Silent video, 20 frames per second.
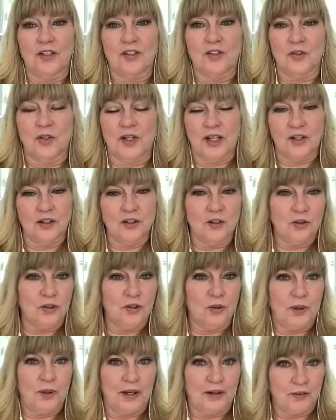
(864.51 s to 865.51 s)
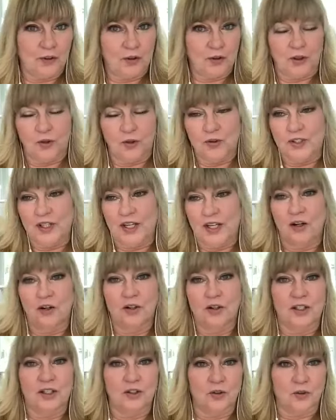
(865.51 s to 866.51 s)
so now you you have your notes out
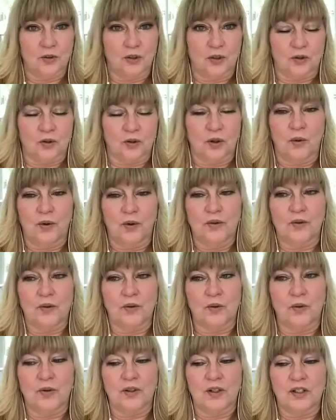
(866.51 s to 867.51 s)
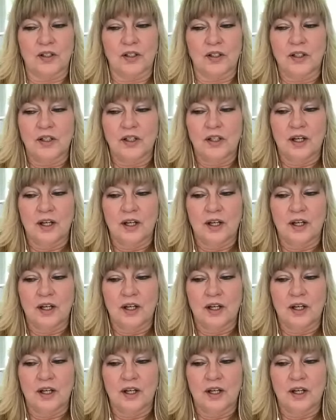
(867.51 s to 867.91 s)
and you're you're going through the,